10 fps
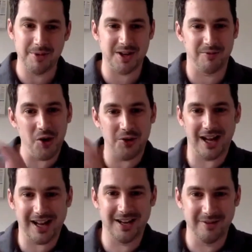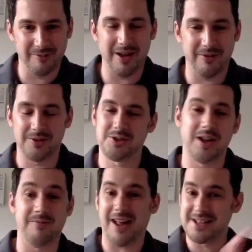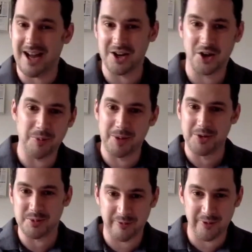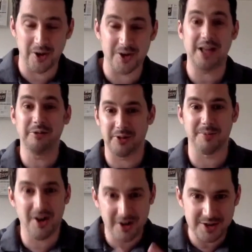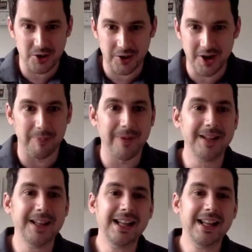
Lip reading: because I've got that kind of bit of content and Vanguard a couple of months before. It's helpful, the market's hotting up.